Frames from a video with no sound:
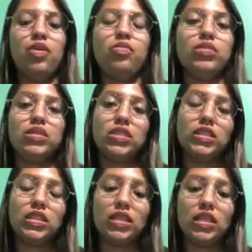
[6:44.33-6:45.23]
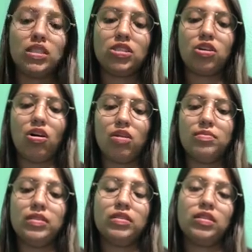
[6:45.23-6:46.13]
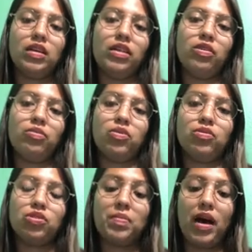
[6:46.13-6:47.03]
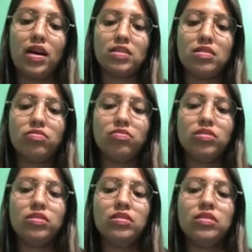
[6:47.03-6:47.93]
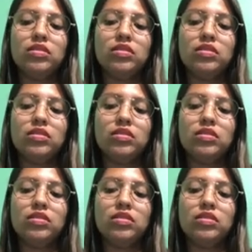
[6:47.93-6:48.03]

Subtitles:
which is the least common and the most passive one.